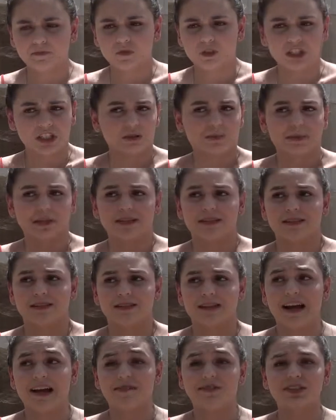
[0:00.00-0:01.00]
just
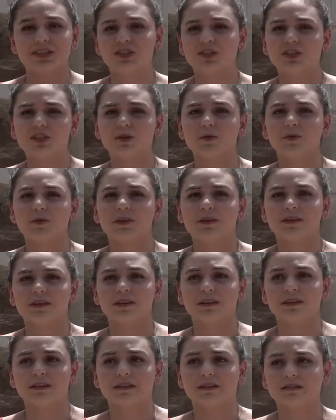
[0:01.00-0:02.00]
because having to deal with
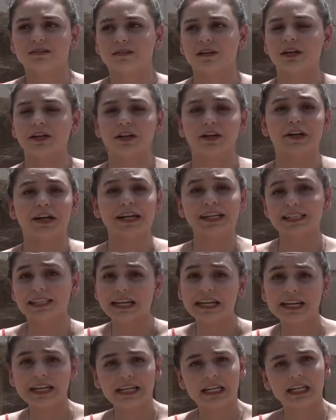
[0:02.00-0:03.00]
her
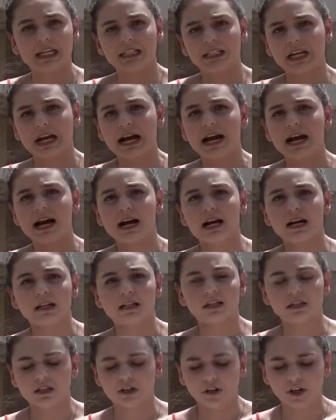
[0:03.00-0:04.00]
anxiety
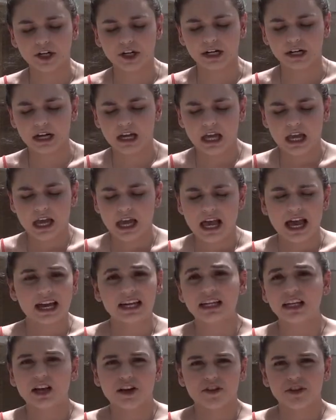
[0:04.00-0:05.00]
attacks or
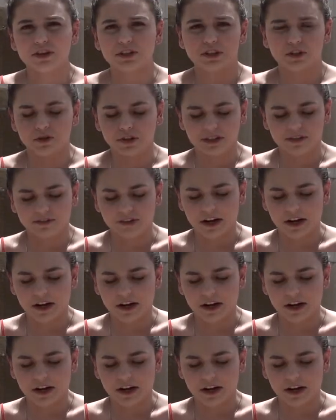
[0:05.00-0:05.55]
any other sort of